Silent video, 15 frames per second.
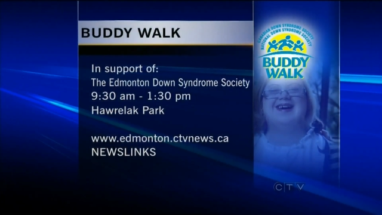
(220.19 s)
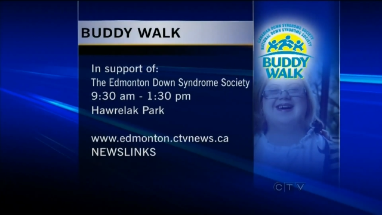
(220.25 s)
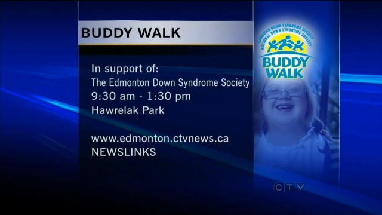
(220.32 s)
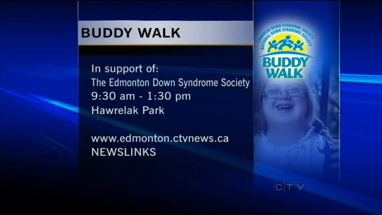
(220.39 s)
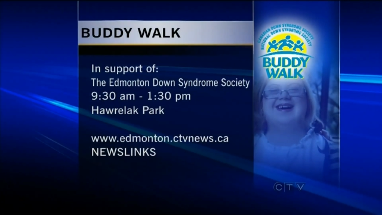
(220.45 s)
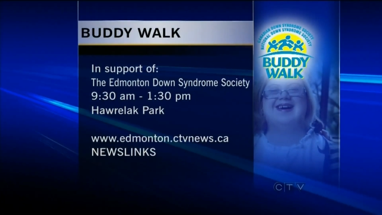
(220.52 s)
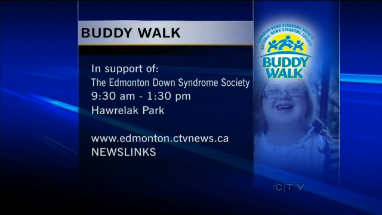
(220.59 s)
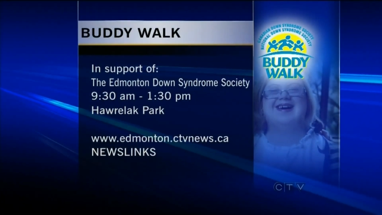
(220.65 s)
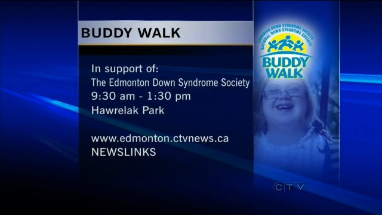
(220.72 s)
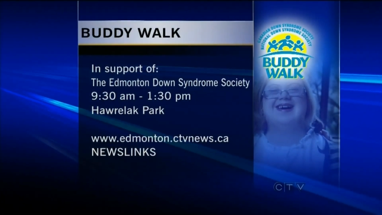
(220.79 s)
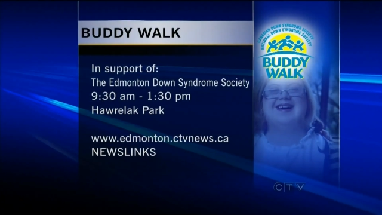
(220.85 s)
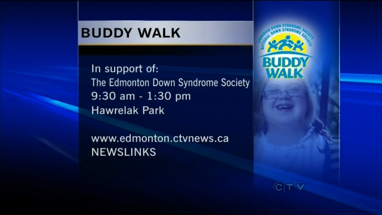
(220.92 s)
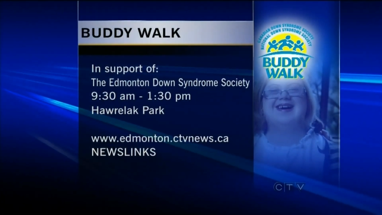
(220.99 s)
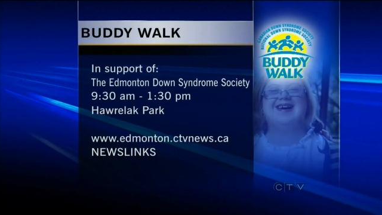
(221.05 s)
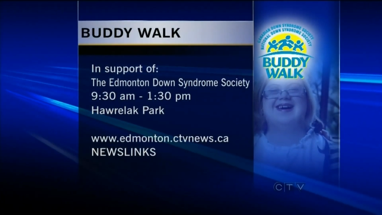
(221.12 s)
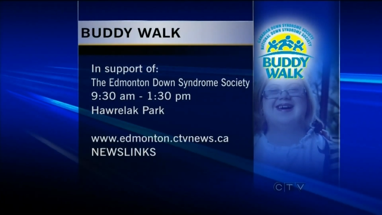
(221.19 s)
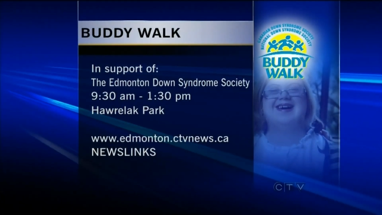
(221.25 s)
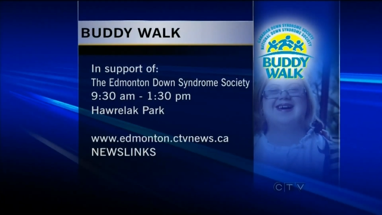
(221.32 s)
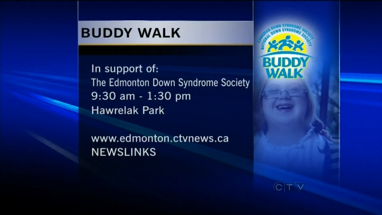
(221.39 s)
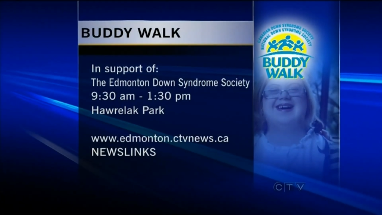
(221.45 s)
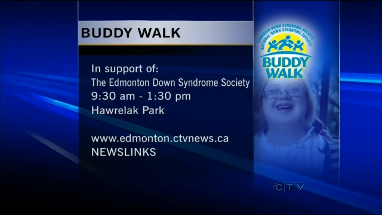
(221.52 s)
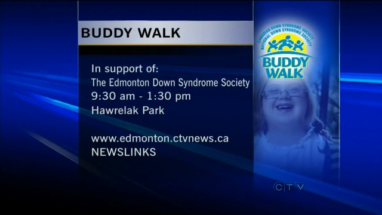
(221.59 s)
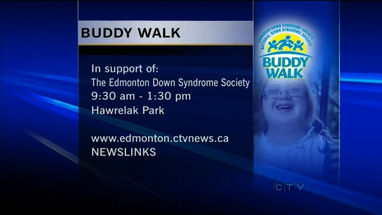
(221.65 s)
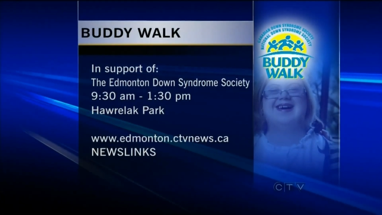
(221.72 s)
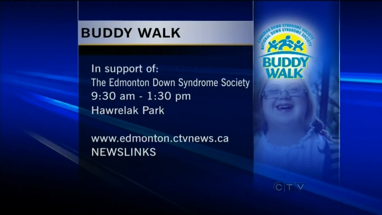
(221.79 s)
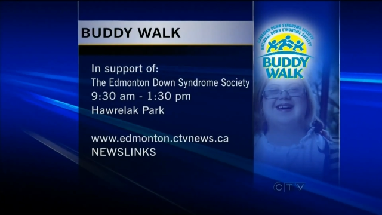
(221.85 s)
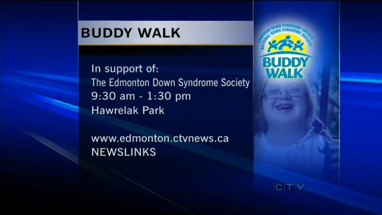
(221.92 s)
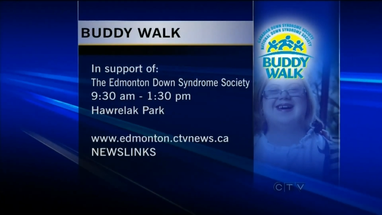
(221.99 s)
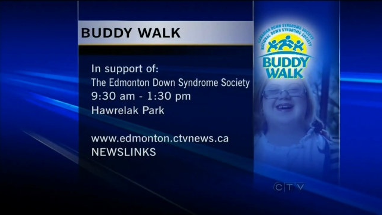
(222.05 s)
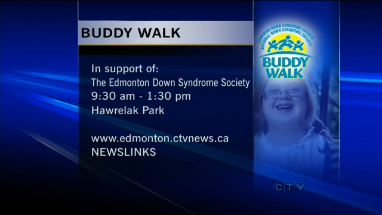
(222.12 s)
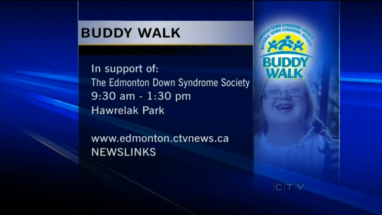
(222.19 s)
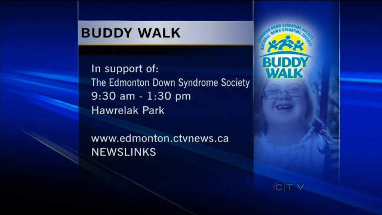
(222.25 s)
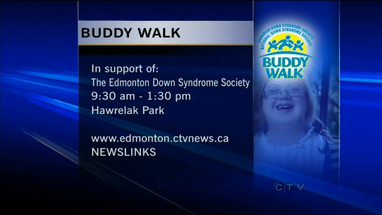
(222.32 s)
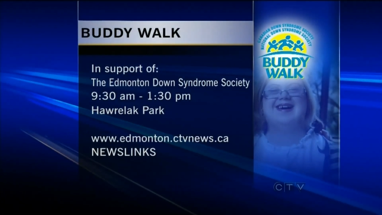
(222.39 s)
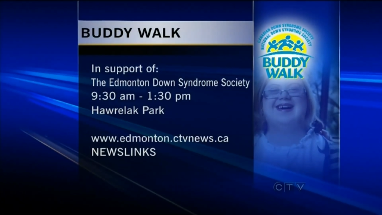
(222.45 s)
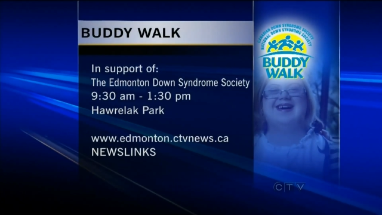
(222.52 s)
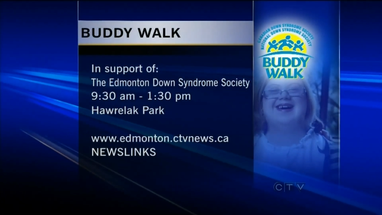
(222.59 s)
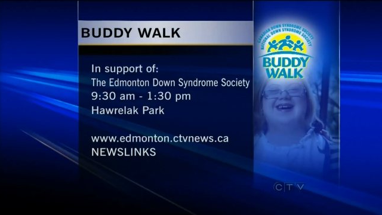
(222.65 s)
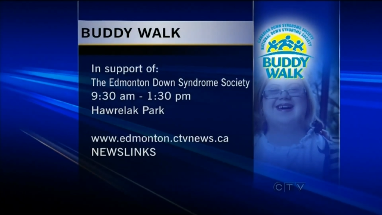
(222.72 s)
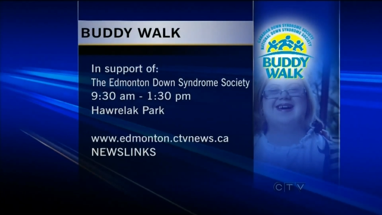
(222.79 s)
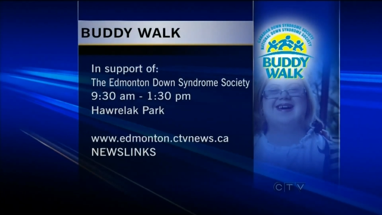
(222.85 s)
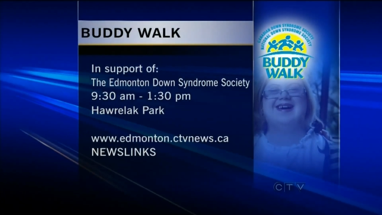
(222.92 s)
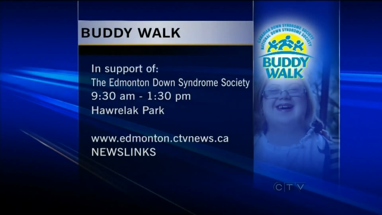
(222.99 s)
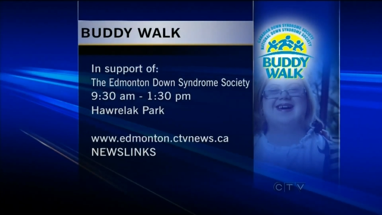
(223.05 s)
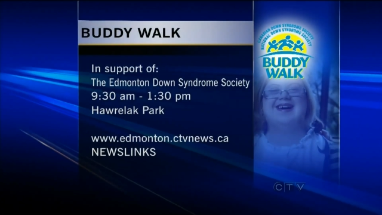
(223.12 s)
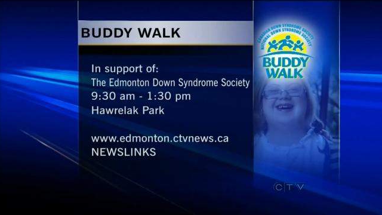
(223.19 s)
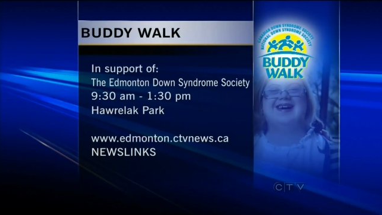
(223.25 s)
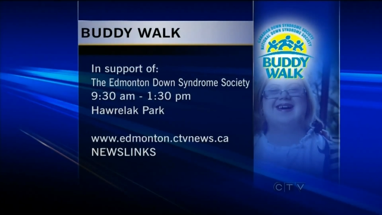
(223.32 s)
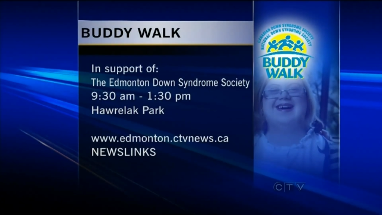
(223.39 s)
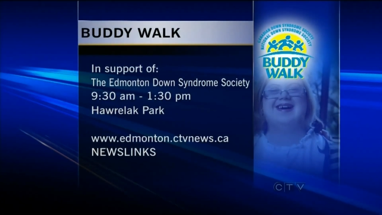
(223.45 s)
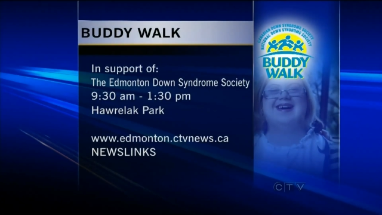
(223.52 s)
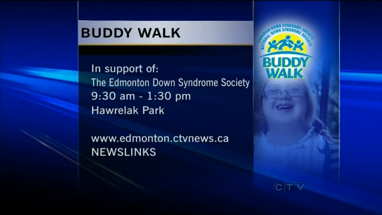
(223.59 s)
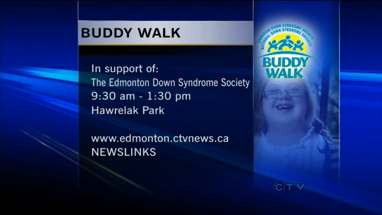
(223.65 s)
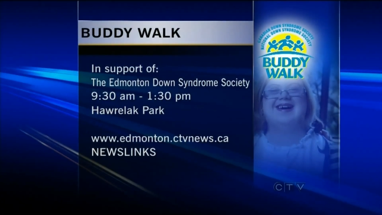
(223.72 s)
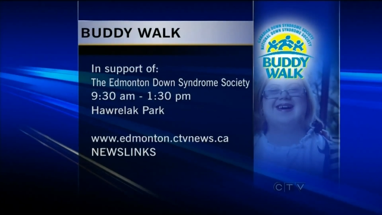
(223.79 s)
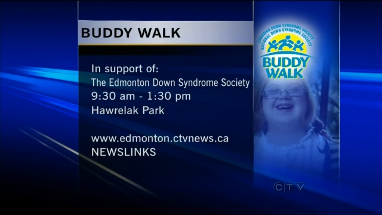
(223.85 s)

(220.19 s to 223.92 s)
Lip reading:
(no speaker visible)